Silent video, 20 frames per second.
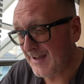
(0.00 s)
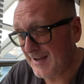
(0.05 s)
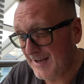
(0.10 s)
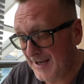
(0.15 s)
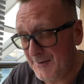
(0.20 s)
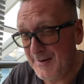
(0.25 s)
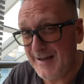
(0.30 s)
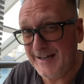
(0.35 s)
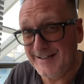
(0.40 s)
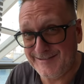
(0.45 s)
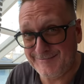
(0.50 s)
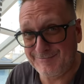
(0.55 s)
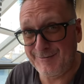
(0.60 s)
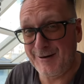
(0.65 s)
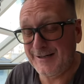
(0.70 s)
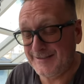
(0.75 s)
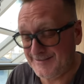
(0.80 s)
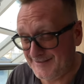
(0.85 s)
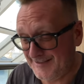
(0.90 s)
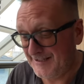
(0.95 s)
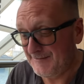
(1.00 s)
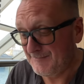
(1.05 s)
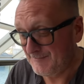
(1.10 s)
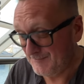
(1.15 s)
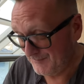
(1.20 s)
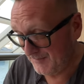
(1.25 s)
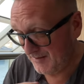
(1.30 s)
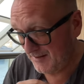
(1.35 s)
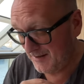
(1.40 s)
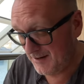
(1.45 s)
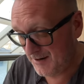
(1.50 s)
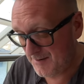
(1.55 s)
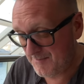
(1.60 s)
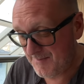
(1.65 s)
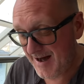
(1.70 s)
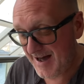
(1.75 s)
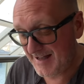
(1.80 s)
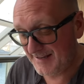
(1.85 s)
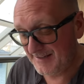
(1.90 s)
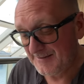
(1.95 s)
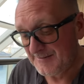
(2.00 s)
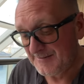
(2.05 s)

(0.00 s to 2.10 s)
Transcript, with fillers: No, it is spicy. Oh, man.